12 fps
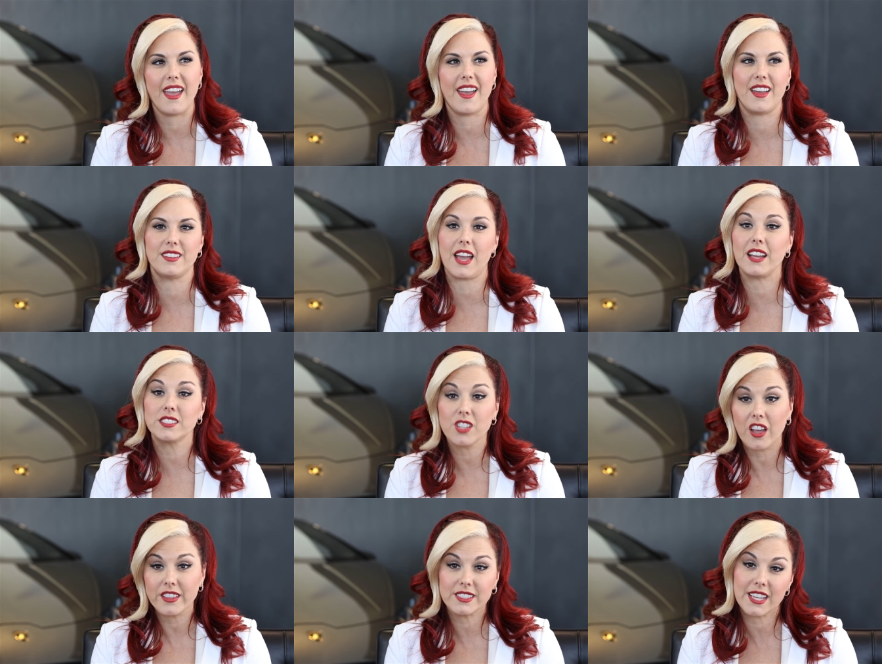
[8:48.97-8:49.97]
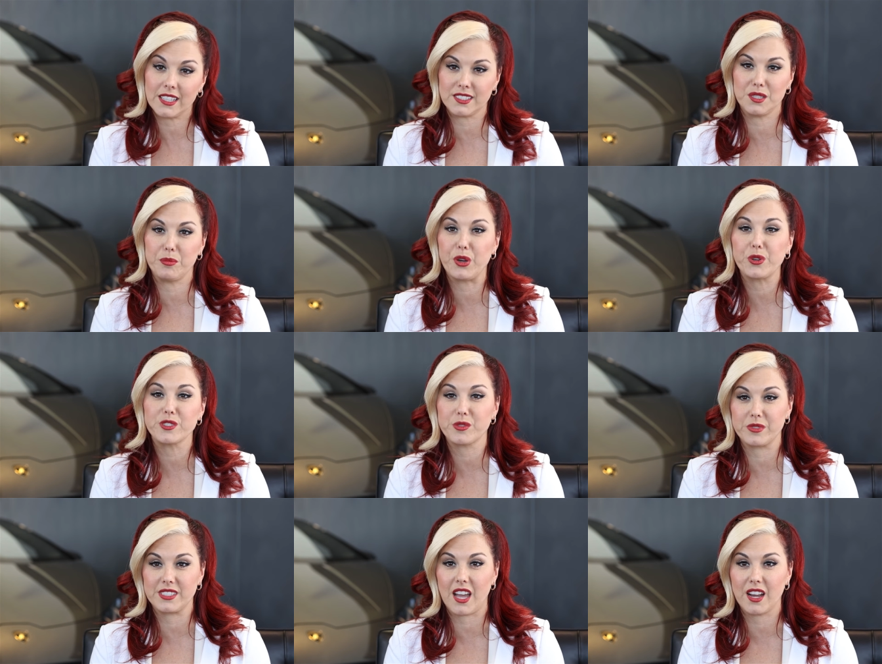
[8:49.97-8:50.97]
and I saw that Tesla
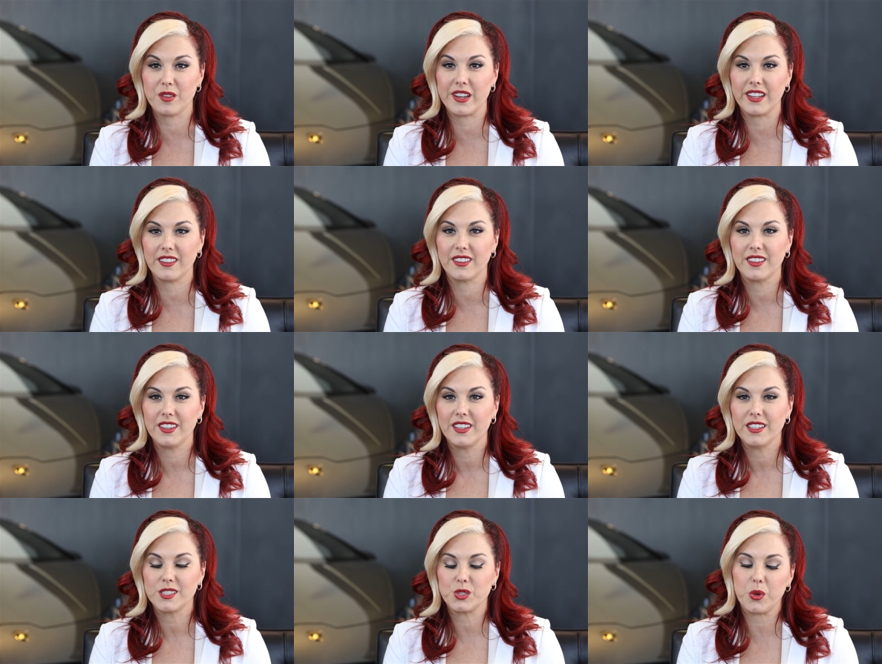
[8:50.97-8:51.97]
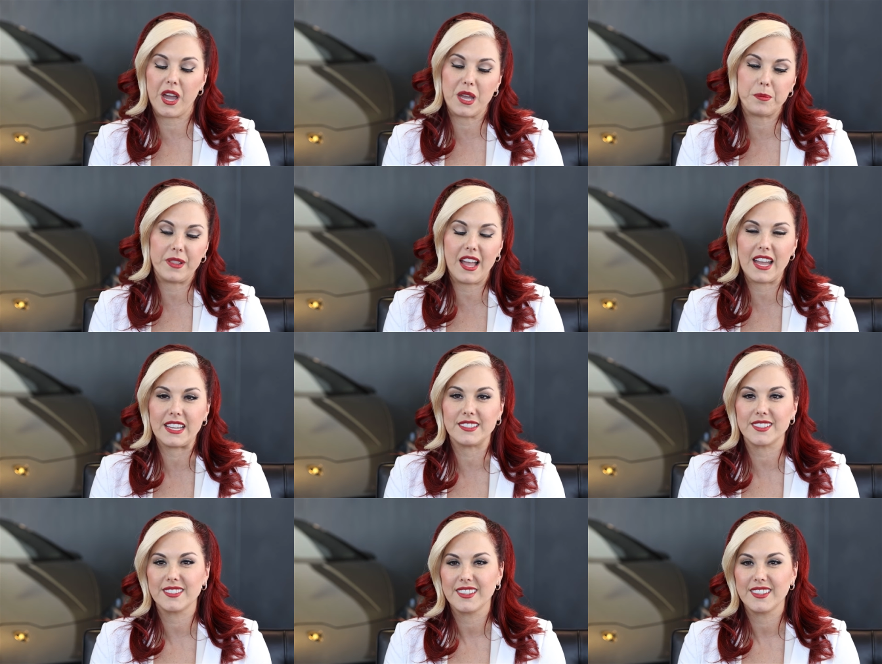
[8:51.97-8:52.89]
Motors was hiring. So I applied.